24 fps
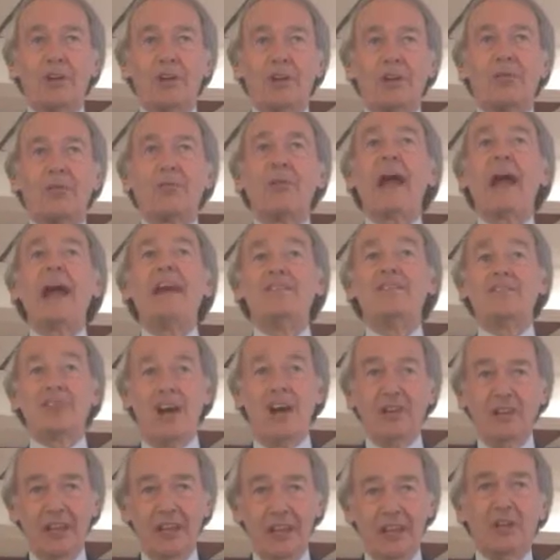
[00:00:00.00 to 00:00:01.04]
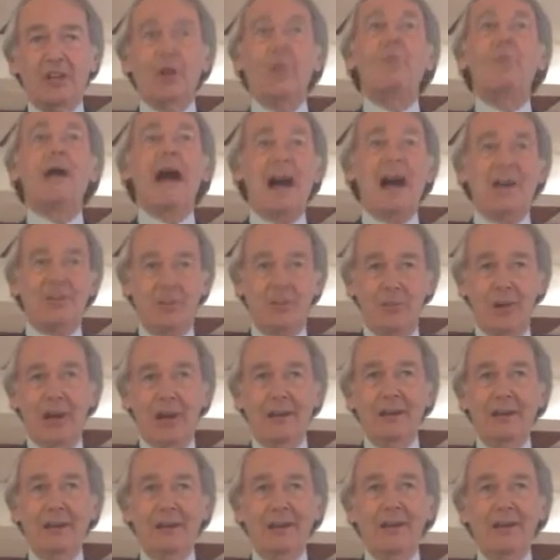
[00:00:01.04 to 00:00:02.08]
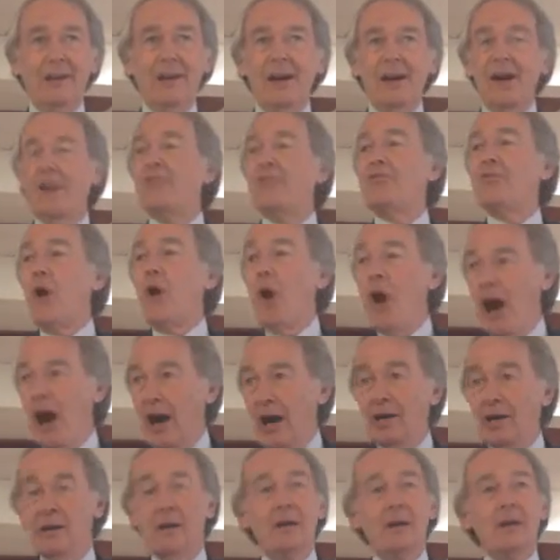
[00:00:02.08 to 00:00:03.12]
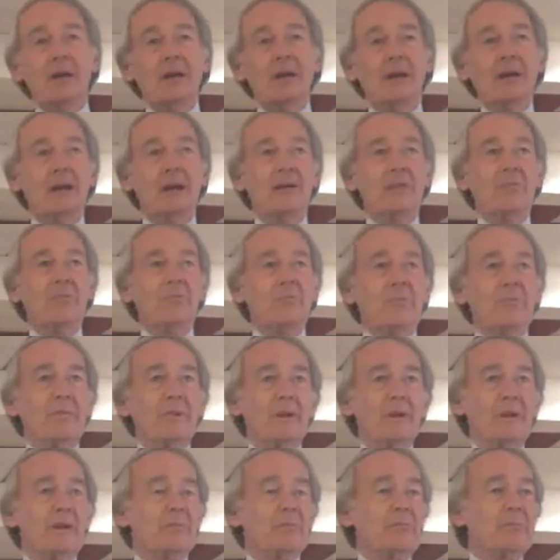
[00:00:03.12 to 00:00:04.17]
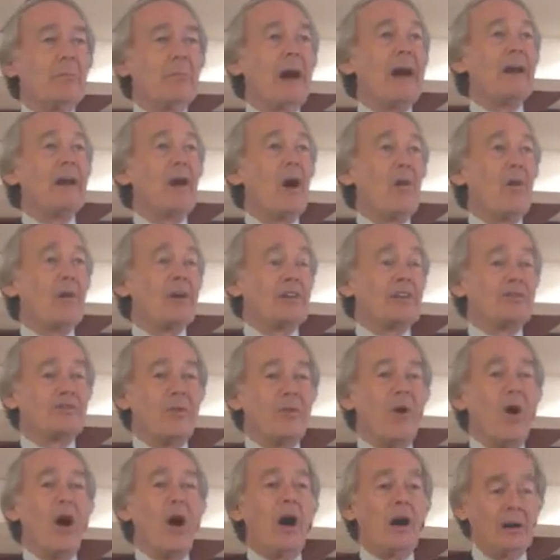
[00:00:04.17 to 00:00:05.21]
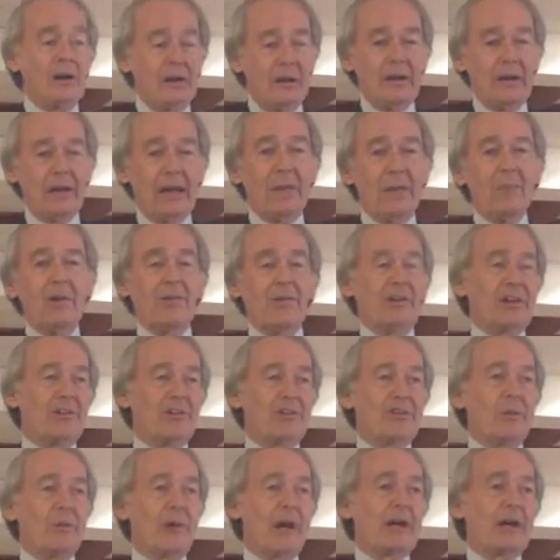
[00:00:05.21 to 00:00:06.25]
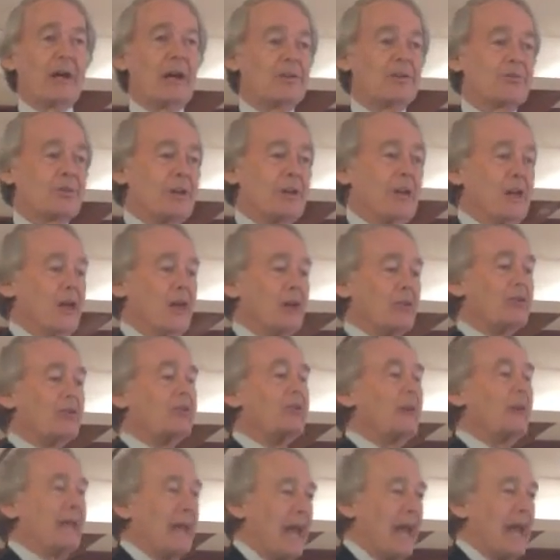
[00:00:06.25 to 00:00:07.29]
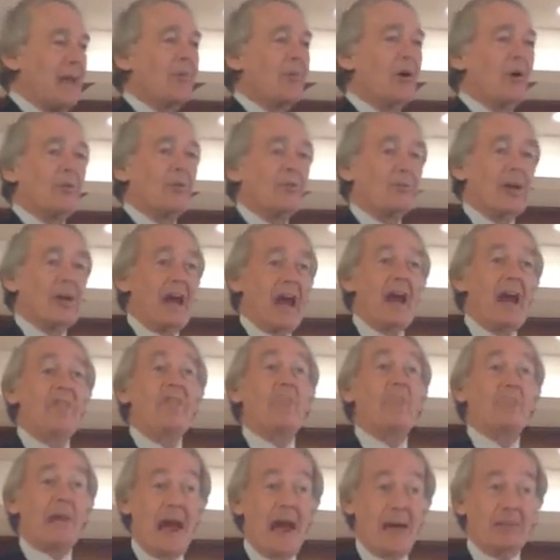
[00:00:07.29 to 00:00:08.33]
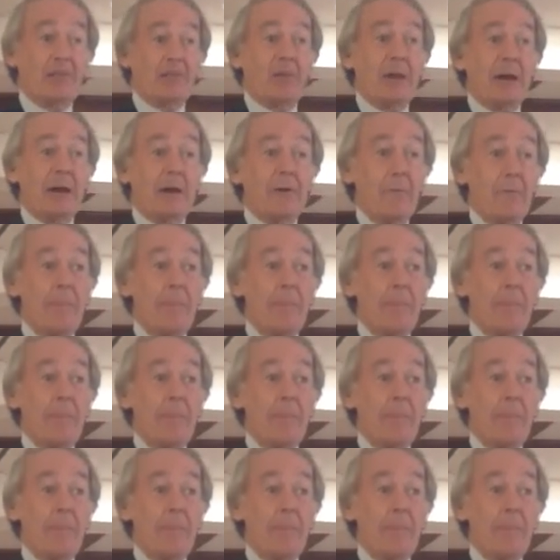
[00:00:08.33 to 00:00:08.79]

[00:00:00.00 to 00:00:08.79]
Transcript: that creates a legal pathway uh, for uh, uh, minorities, for immigrants to our country to be able to have a pathway